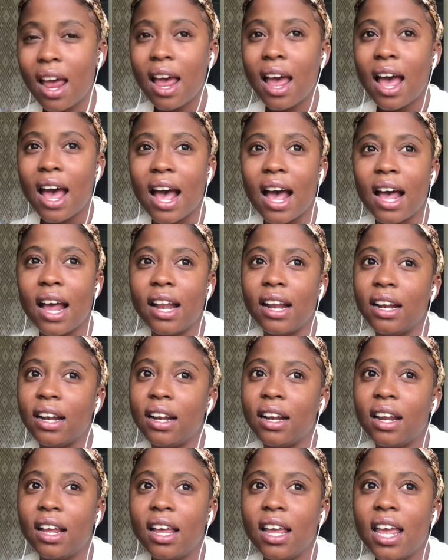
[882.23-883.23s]
And
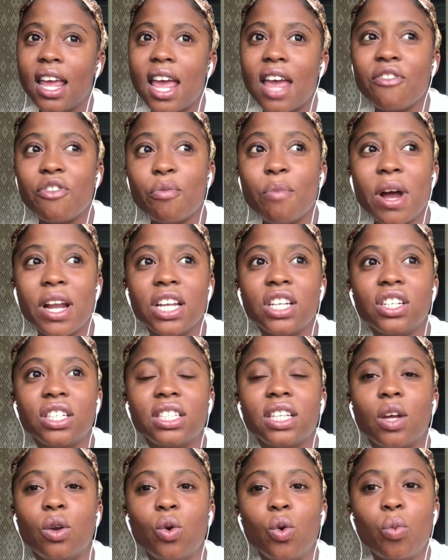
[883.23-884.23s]
everybody just
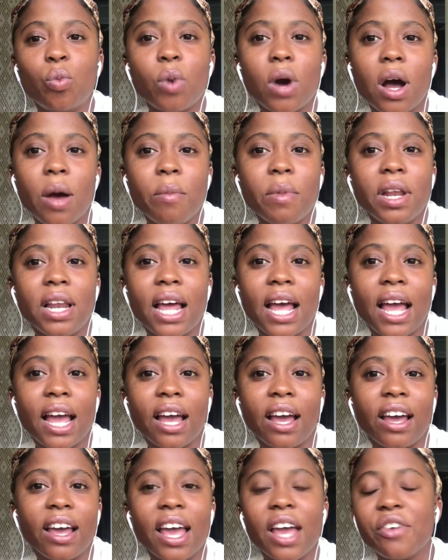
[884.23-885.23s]
look for me like,
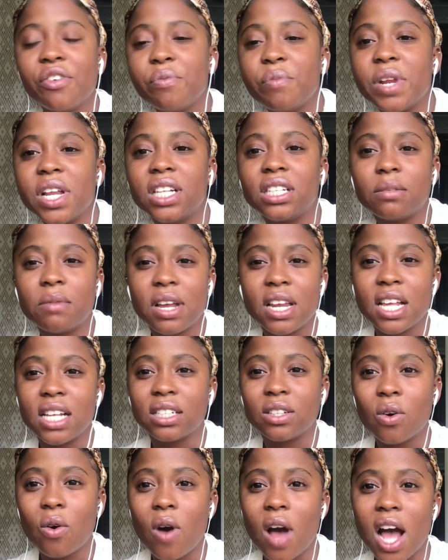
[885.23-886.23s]
every minute somebody is
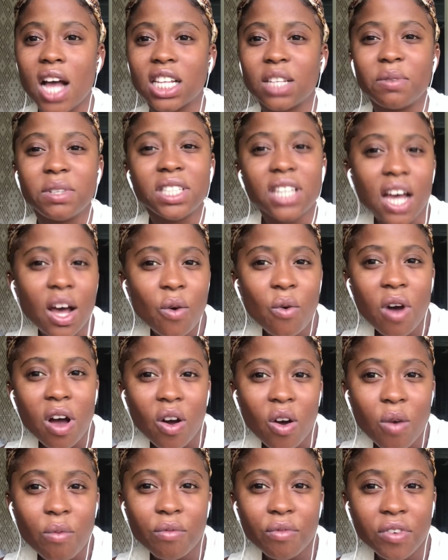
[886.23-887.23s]
going to ask me, so who I
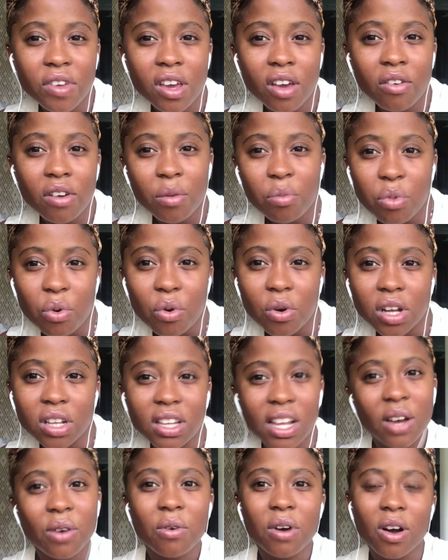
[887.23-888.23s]
come for your report?
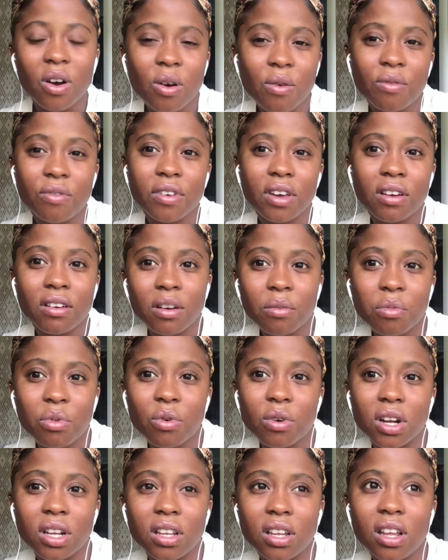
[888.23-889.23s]
Who I come for your
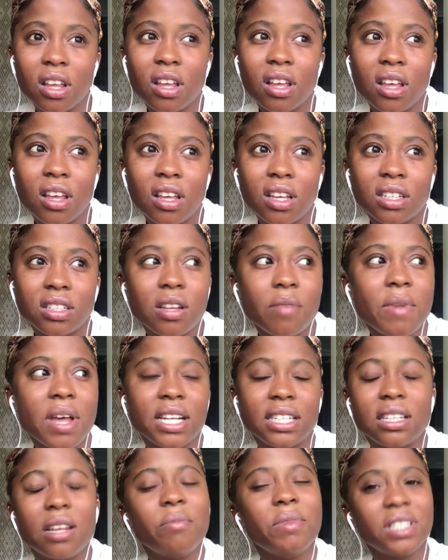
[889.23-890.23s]
report? So I
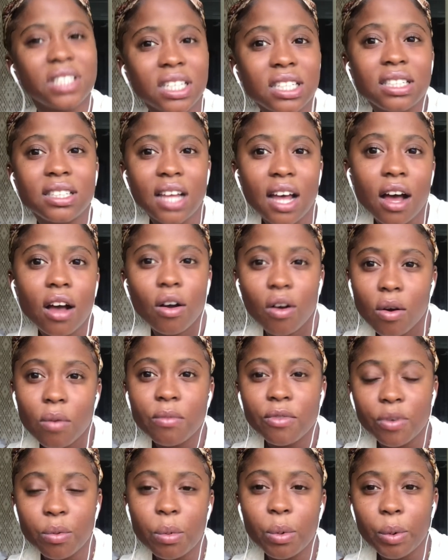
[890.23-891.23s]
said, my sister come
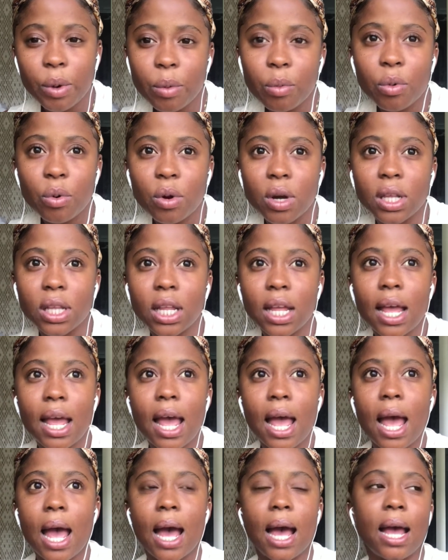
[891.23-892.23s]
for my report.
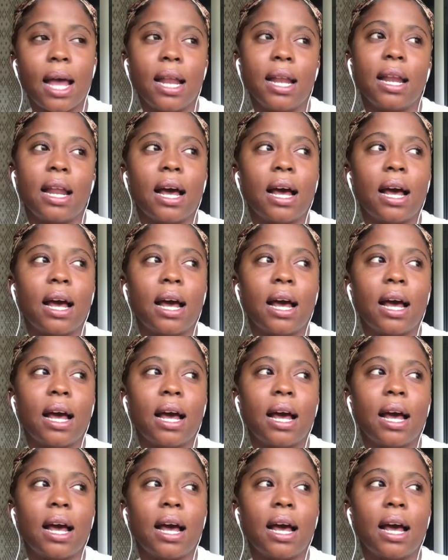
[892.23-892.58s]
And